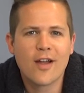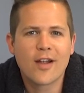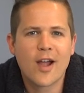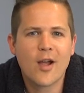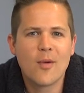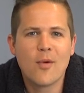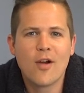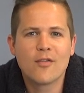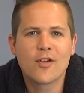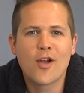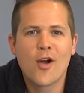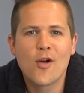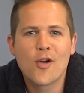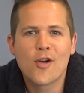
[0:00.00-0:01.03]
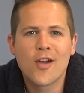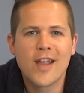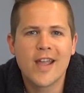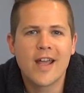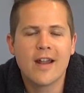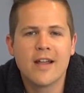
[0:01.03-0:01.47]
like I worked for
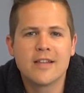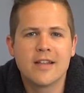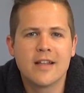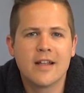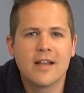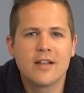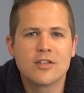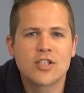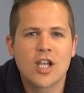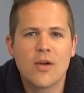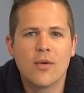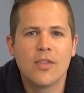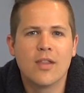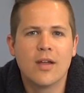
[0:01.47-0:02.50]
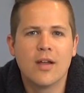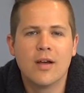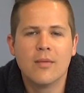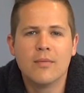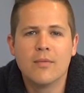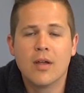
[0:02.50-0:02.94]
Concrete and I did a show on
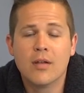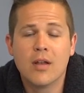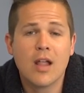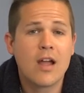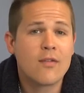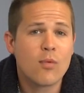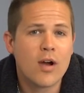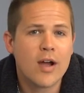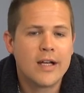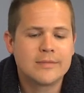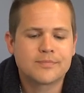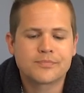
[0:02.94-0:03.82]
Livewire.